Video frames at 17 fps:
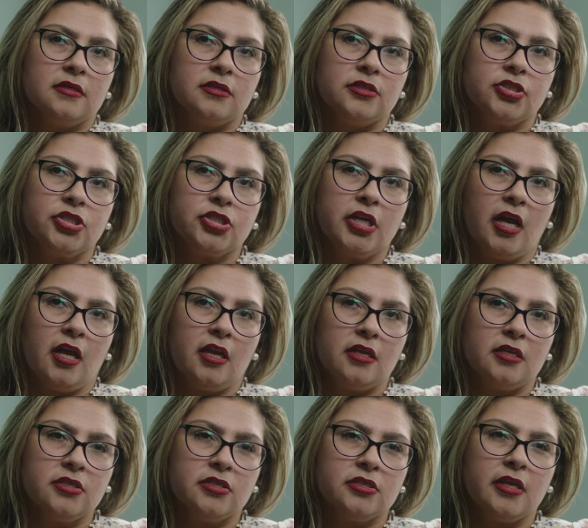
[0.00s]
A
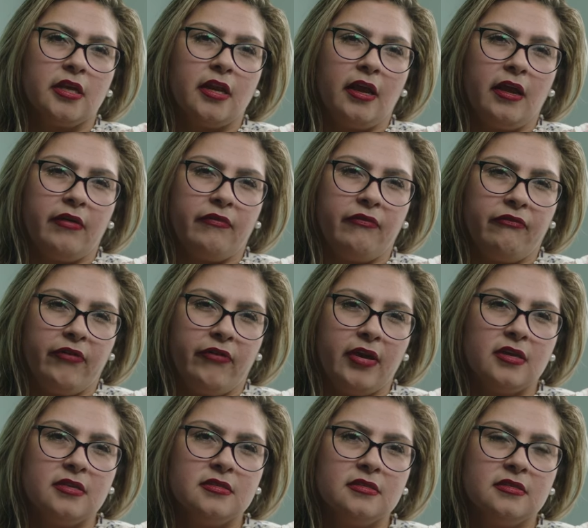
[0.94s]
challenge that I have
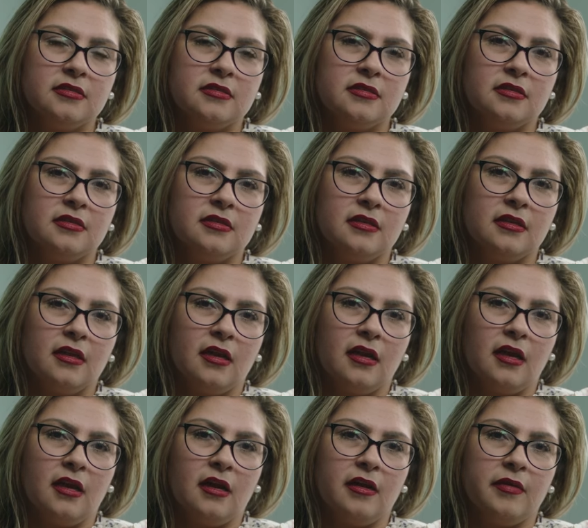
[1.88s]
faced
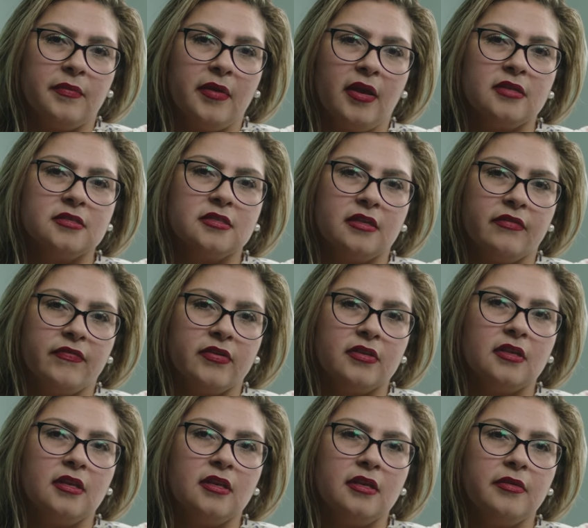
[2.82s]
has
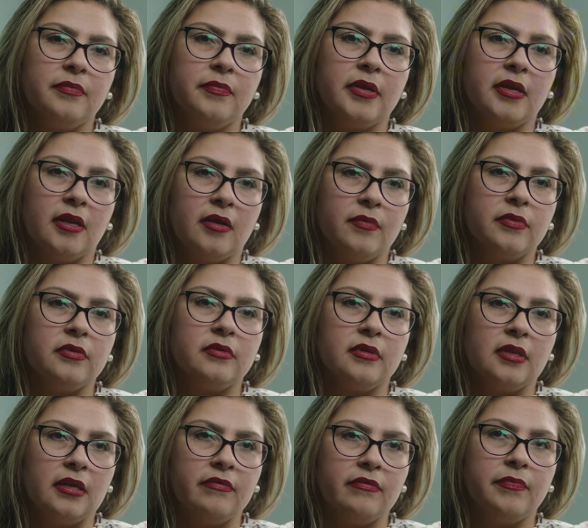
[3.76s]
definitely been able to
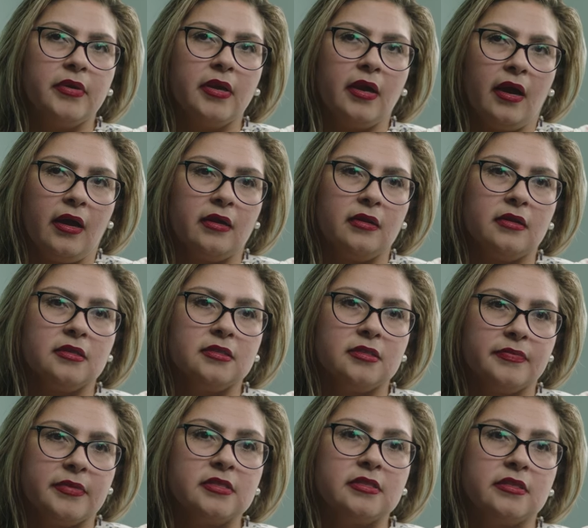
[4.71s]
leave behind a
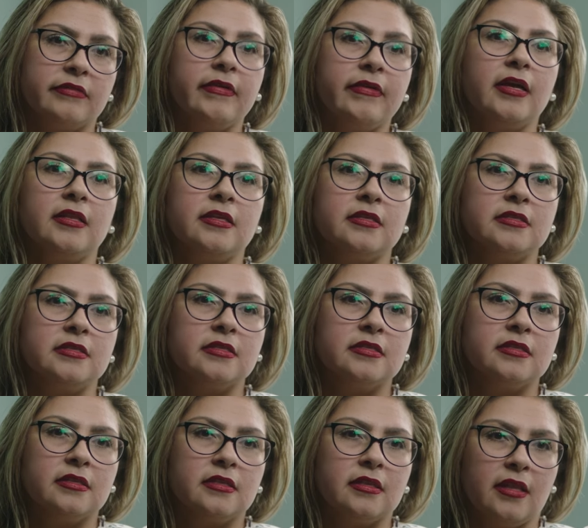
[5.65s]
domestic
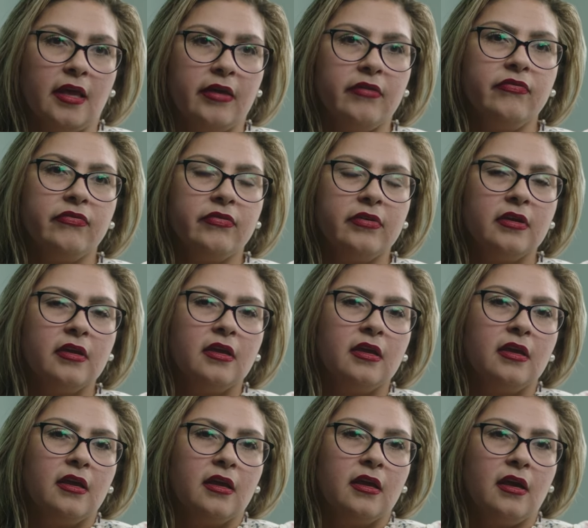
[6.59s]
violence life
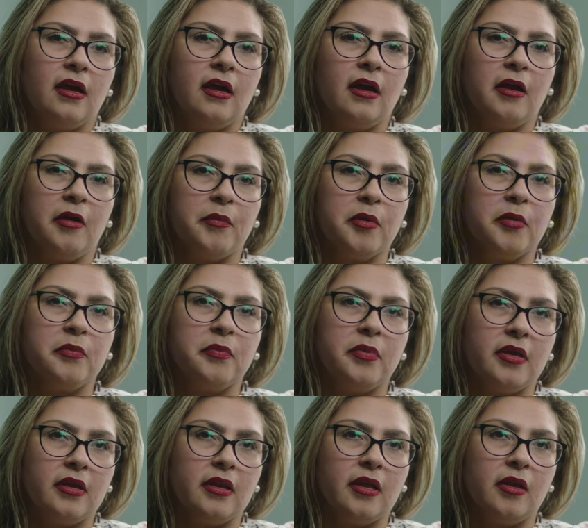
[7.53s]
and
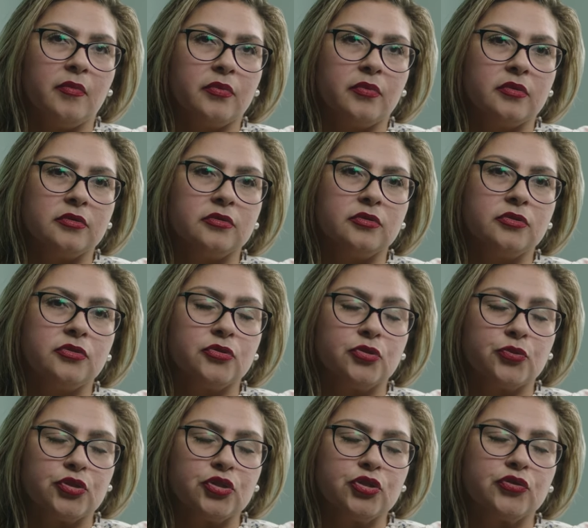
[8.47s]
being able to
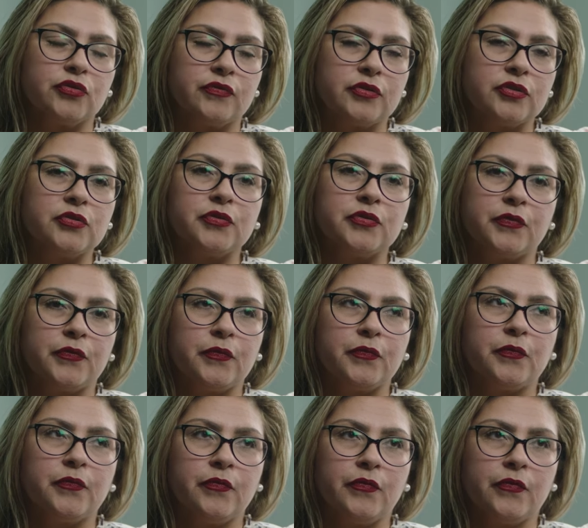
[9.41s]
switch over to
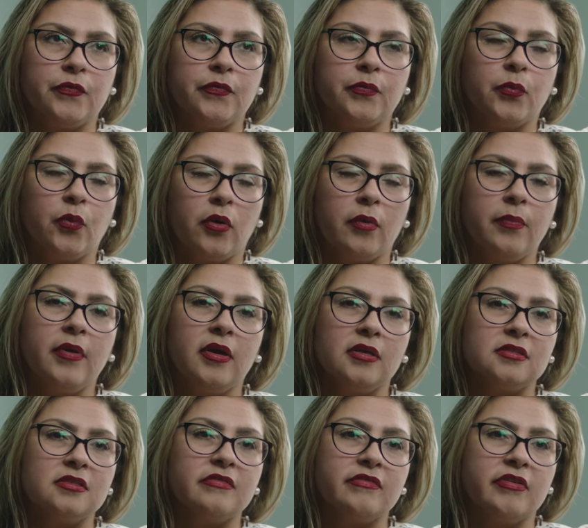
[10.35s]
a more
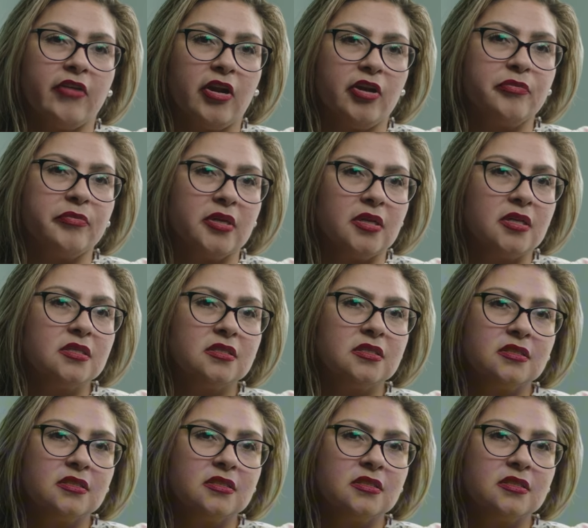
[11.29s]
positive environment.